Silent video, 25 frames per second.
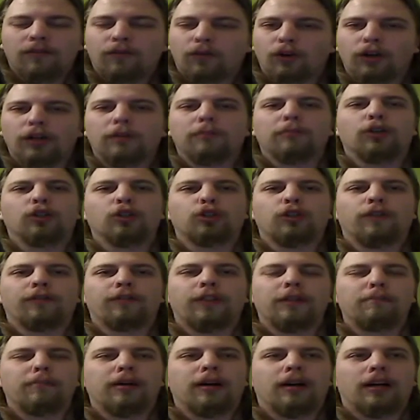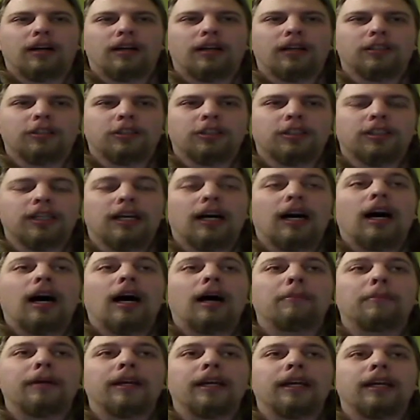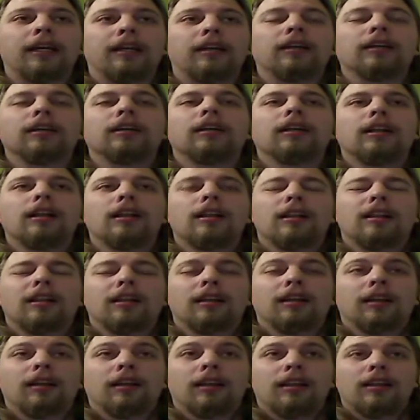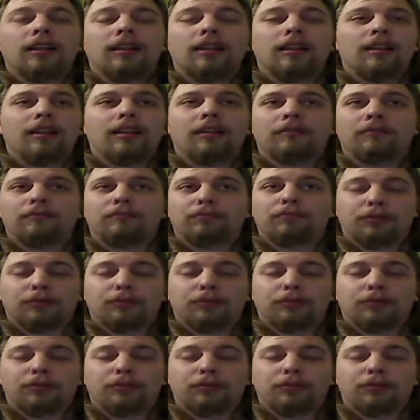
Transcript: for the most of the parts. I mean, uh,